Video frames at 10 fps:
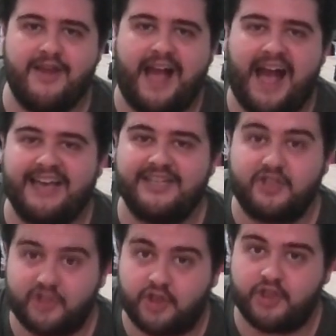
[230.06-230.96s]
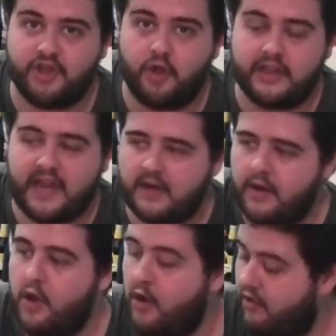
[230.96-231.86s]
I searched online
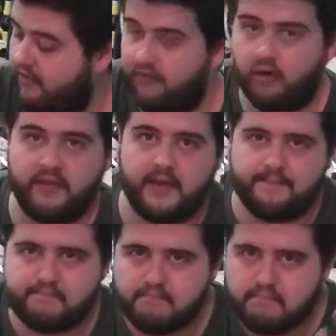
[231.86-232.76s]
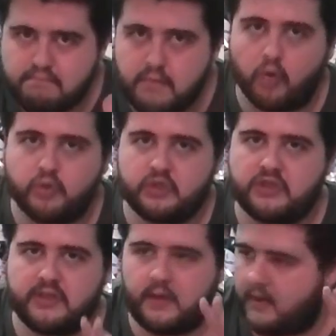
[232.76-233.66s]
for the
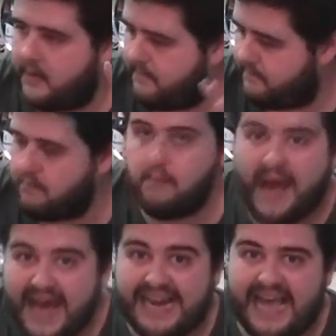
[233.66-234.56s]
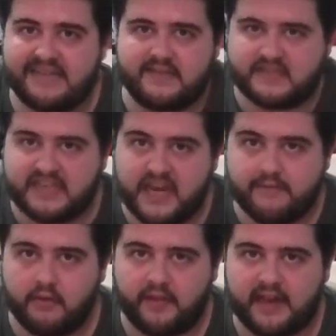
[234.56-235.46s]
most badass
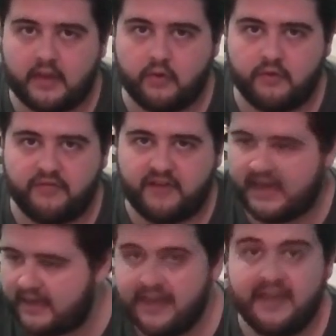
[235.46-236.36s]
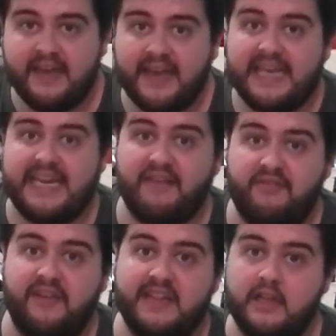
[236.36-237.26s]
table that I could find, and I
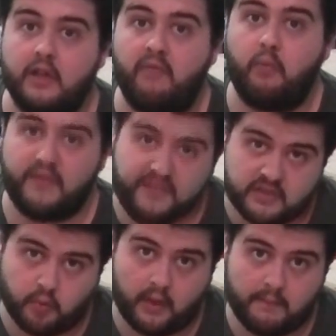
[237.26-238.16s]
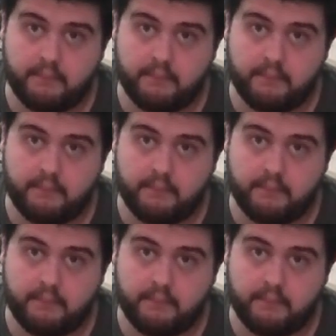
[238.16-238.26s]
fell in love with this one.